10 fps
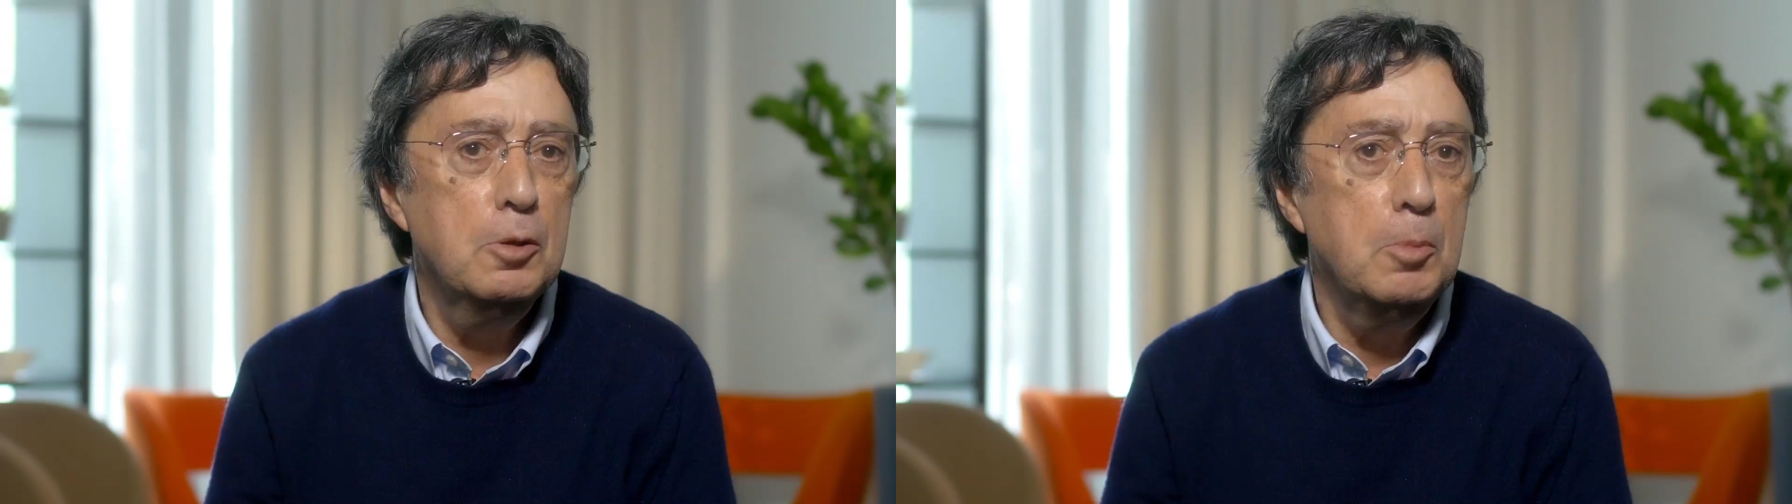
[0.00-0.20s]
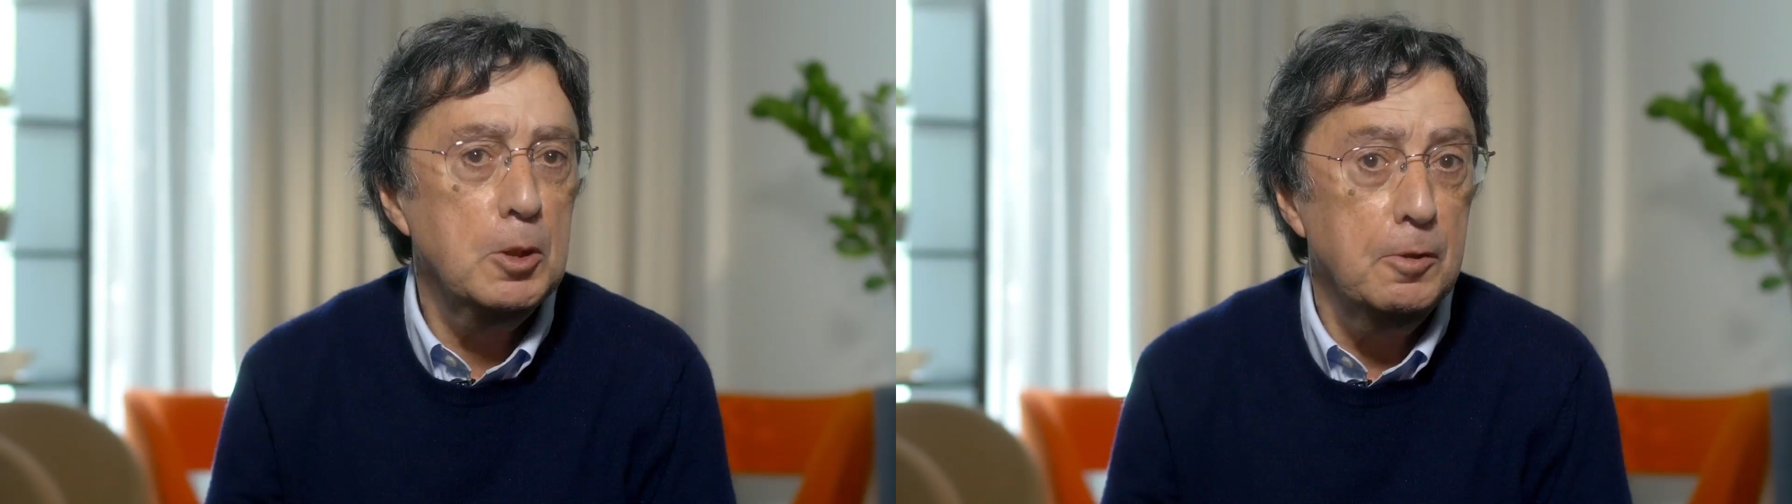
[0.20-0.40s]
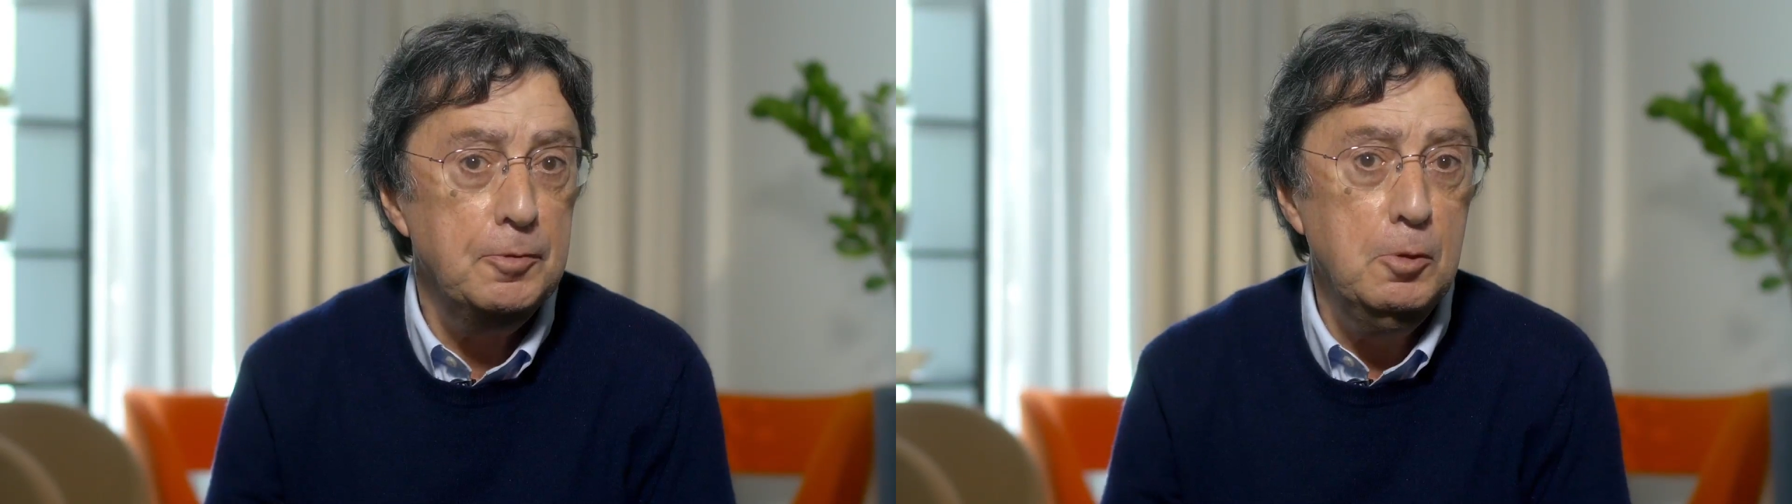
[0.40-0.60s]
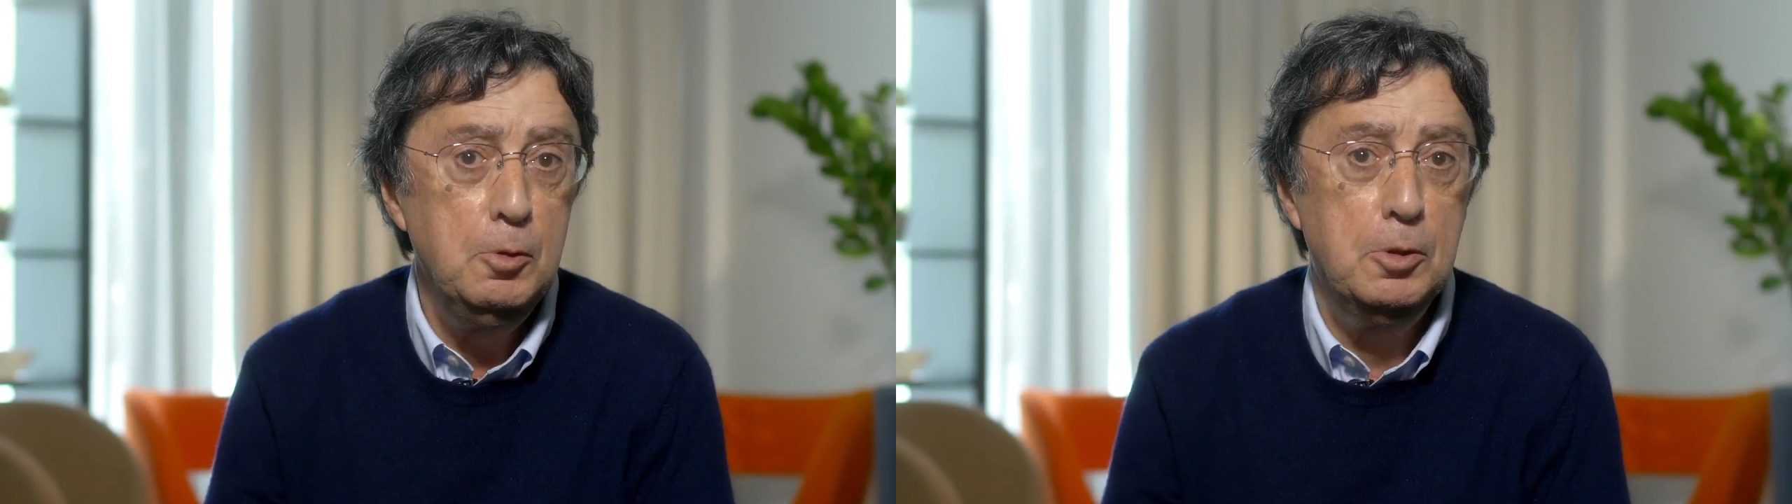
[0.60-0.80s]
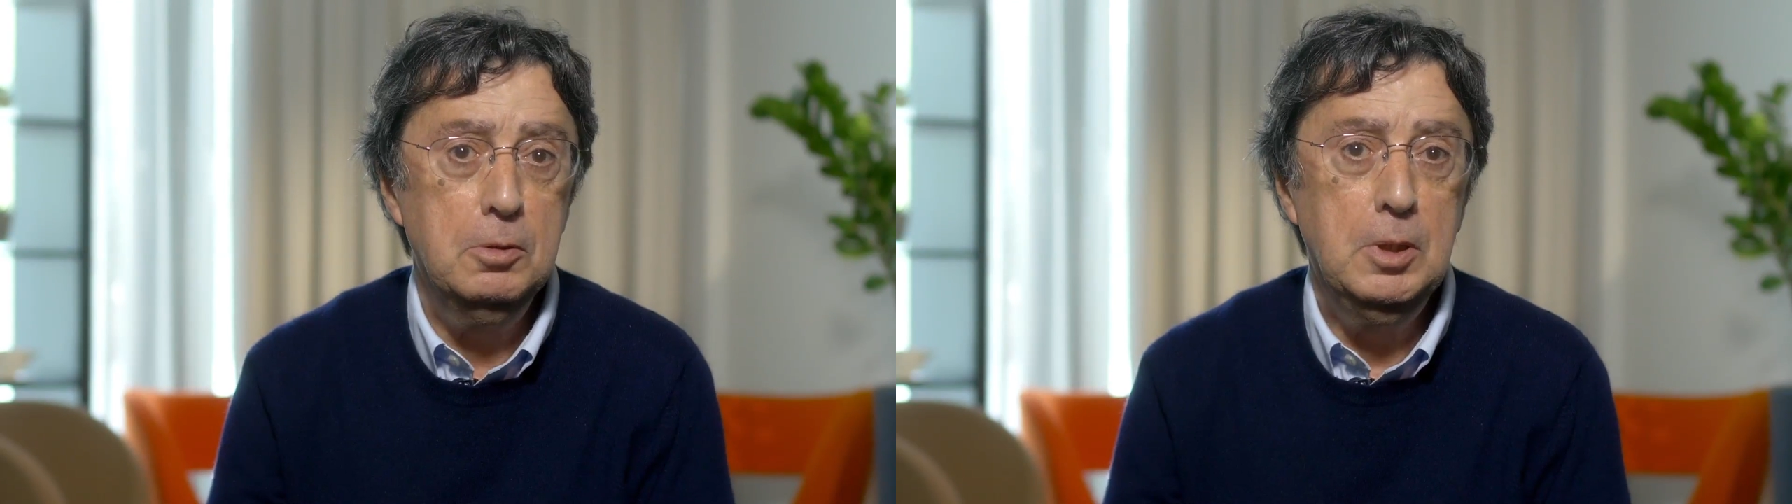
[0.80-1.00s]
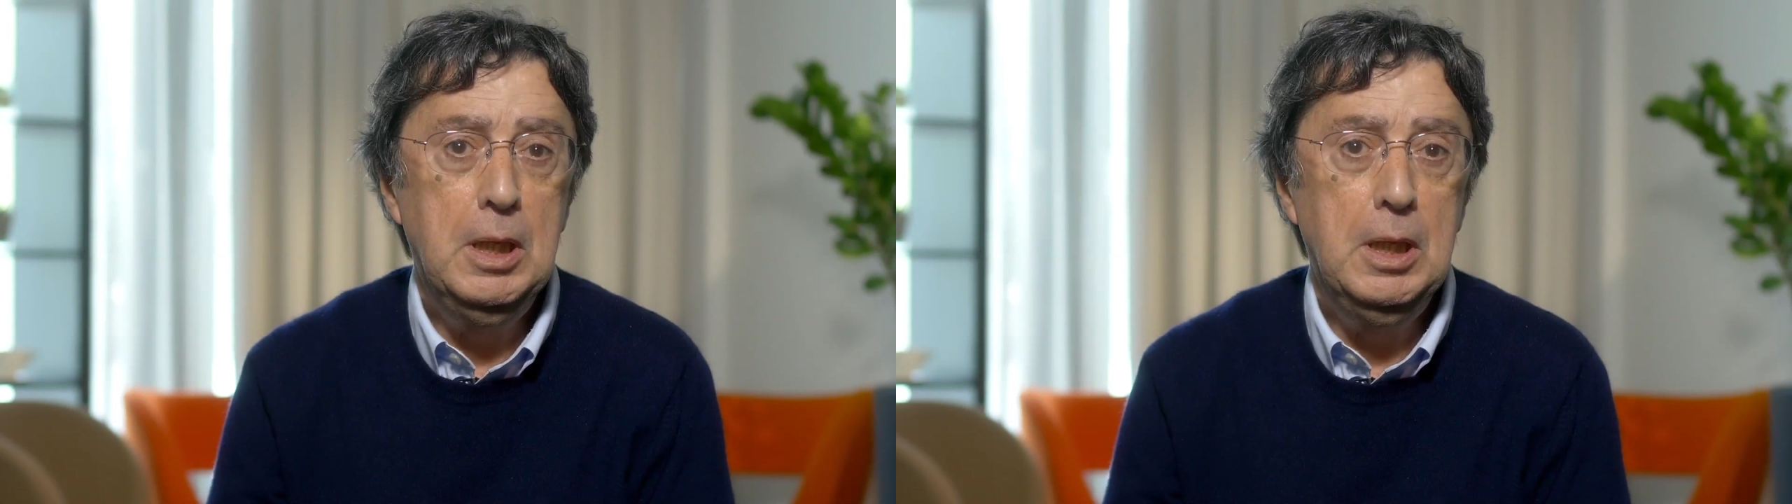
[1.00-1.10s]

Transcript: the mode of use.